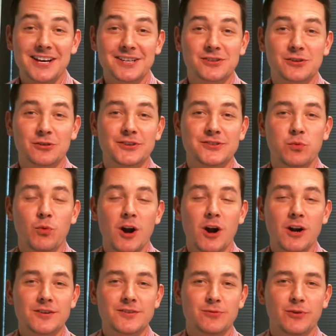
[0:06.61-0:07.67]
it's Chris
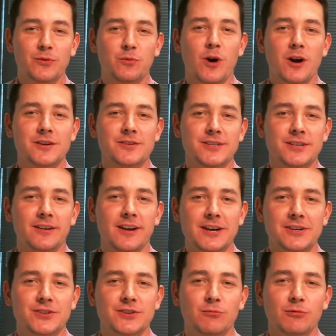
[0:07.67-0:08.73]
Watters with Watters
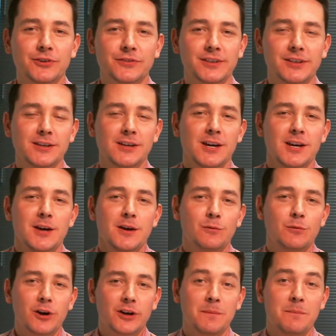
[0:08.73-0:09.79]
International Realty.
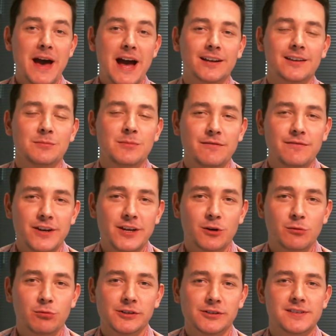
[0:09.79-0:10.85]
Welcome back to my video
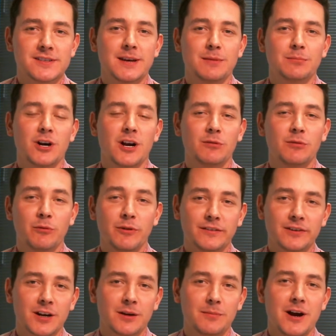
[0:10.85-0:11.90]
real estate blog where we
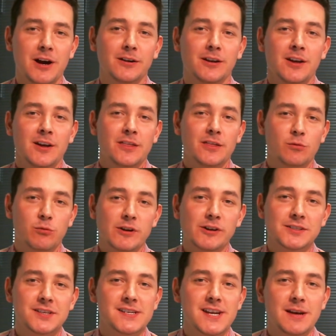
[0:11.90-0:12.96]
talk about the
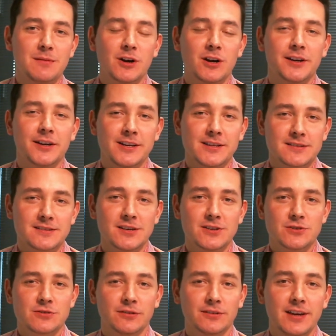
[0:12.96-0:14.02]
real estate market in
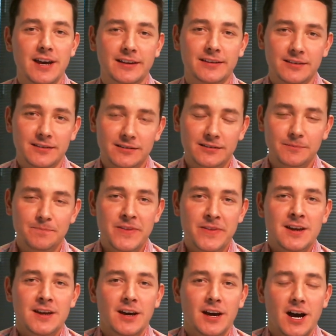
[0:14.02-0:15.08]
central Texas.
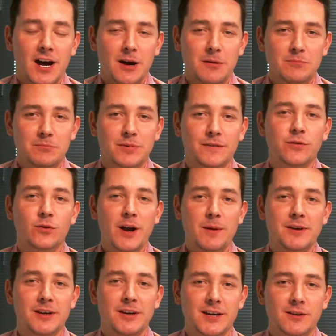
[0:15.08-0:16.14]
Um, before I
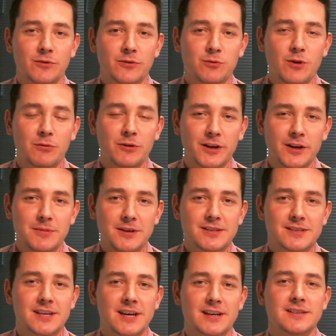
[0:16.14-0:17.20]
begin with what we're going to be
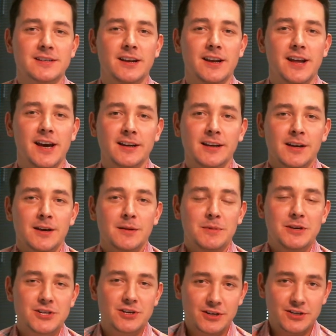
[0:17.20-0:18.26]
discussing today, be
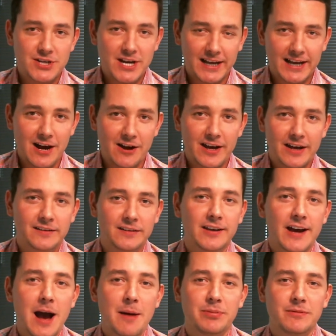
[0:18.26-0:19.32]
sure to check out at the
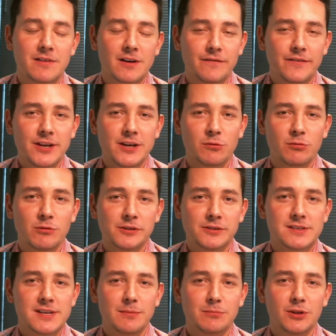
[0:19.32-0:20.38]
top of our video real
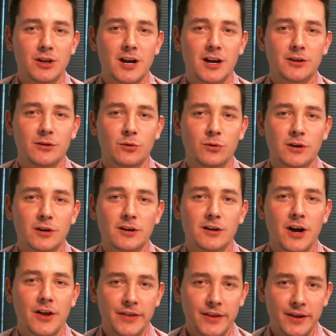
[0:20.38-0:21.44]
estate blog or
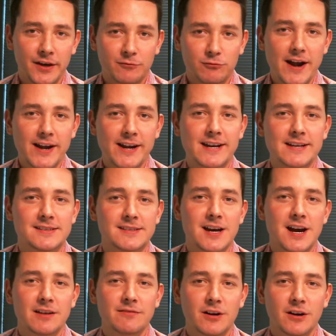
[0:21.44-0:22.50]
on the right hand
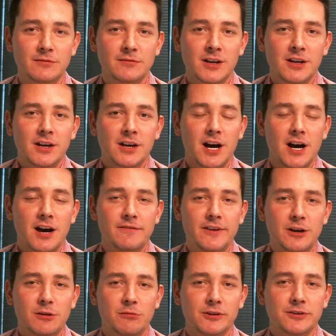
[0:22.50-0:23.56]
side of our uh,
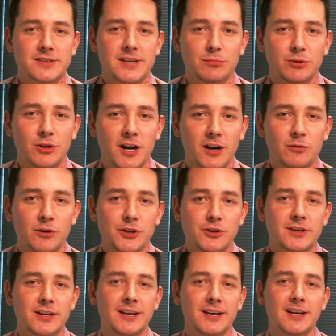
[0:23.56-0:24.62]
video real estate blog where you
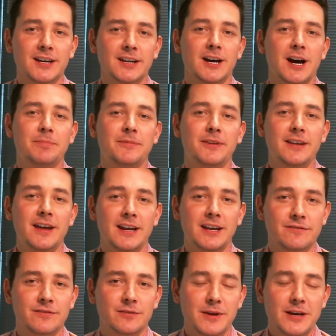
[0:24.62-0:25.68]
can get up to date
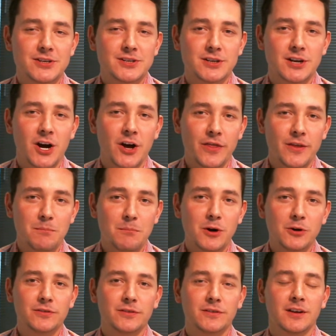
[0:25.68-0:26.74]
information on the
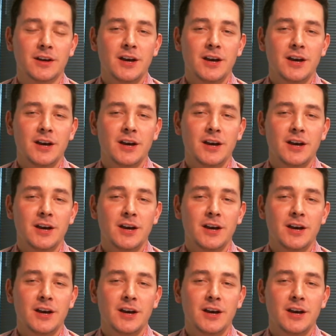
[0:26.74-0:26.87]
most